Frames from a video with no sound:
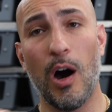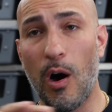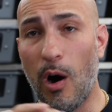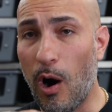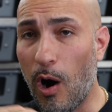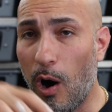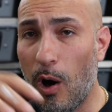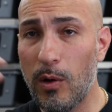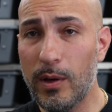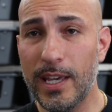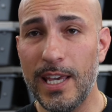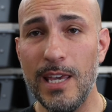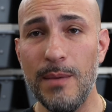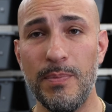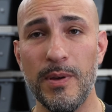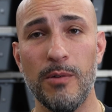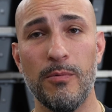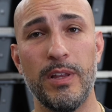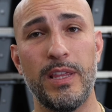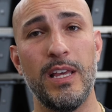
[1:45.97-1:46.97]
all
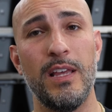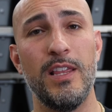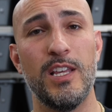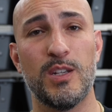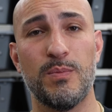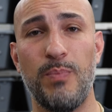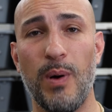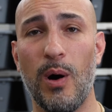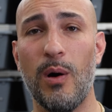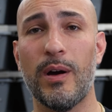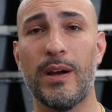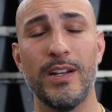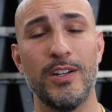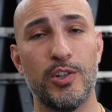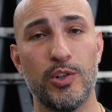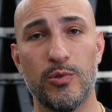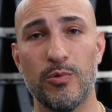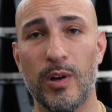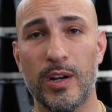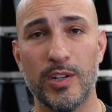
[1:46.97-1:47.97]
keeping within this boa
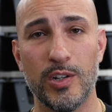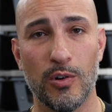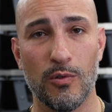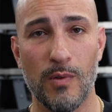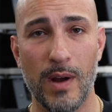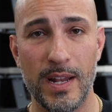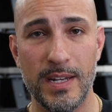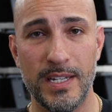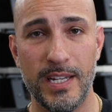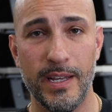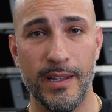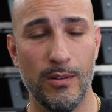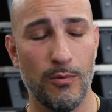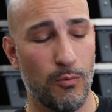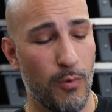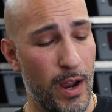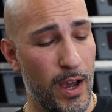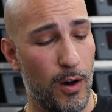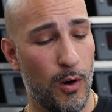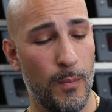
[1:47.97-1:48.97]
constrictor red tail
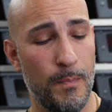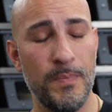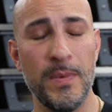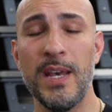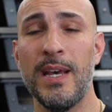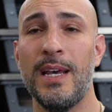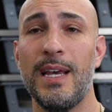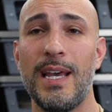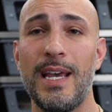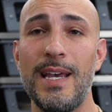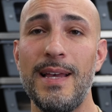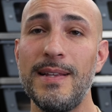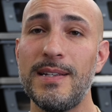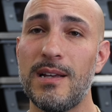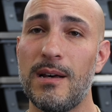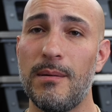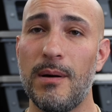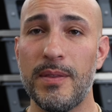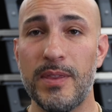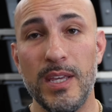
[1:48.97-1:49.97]
realm, is
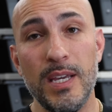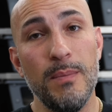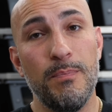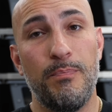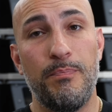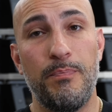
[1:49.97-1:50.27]
the